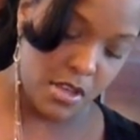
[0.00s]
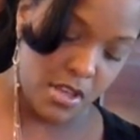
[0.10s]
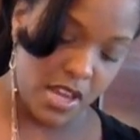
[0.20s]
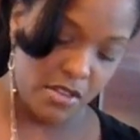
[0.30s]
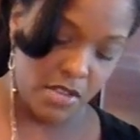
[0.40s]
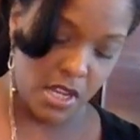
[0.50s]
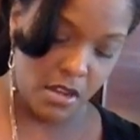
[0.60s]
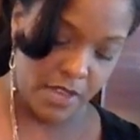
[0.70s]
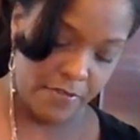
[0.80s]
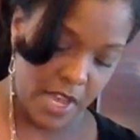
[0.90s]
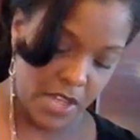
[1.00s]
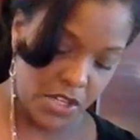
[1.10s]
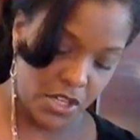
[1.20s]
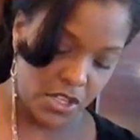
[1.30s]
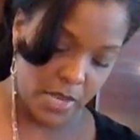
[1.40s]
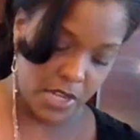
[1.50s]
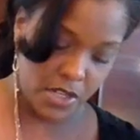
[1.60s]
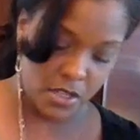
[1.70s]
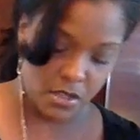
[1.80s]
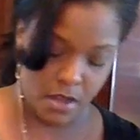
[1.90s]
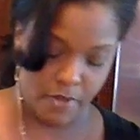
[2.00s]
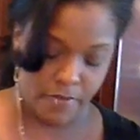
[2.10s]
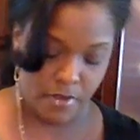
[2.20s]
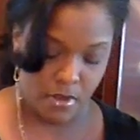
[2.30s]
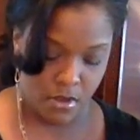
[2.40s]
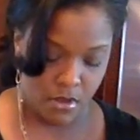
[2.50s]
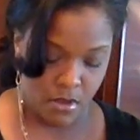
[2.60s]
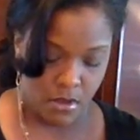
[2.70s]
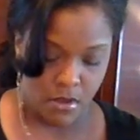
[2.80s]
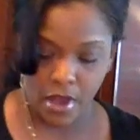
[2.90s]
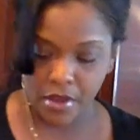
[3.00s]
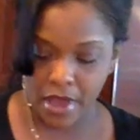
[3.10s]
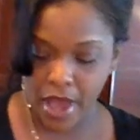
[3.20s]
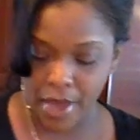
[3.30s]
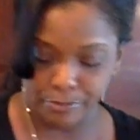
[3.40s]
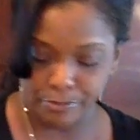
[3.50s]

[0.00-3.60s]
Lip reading: I don't need all that fancy smanchy stuff. Okay.